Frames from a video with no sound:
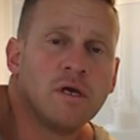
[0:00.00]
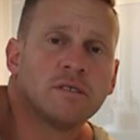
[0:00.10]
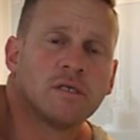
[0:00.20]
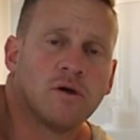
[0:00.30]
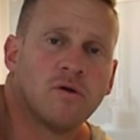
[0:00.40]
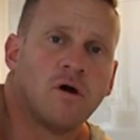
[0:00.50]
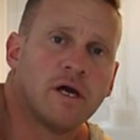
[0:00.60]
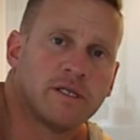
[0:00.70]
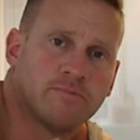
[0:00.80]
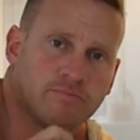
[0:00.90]
so
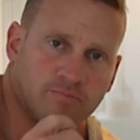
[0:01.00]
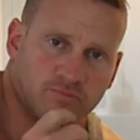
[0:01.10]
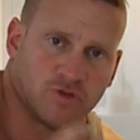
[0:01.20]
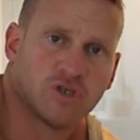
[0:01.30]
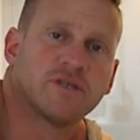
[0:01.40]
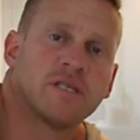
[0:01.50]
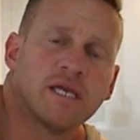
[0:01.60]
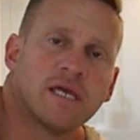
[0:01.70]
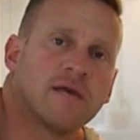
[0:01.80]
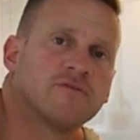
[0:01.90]
I just think
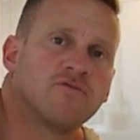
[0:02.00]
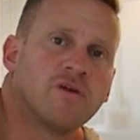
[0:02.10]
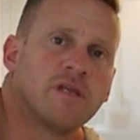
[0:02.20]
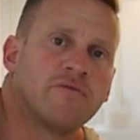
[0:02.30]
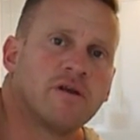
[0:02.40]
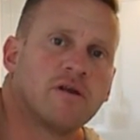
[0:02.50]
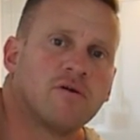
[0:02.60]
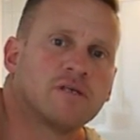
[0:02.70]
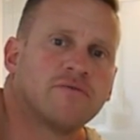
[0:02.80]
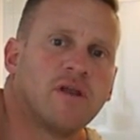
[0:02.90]
it gives a really, really
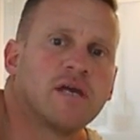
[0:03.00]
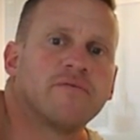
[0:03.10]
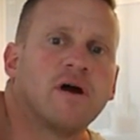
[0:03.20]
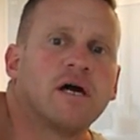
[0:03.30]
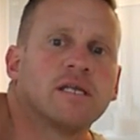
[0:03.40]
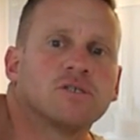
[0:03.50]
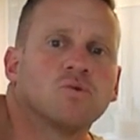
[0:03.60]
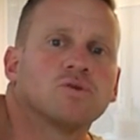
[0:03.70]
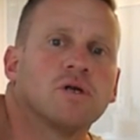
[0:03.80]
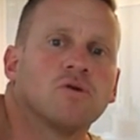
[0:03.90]
nice flavour, and it's
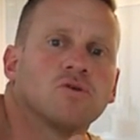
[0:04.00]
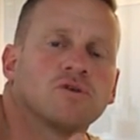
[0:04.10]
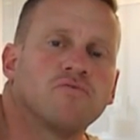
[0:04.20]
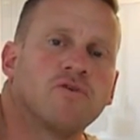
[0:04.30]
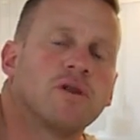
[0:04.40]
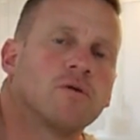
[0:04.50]
also got some really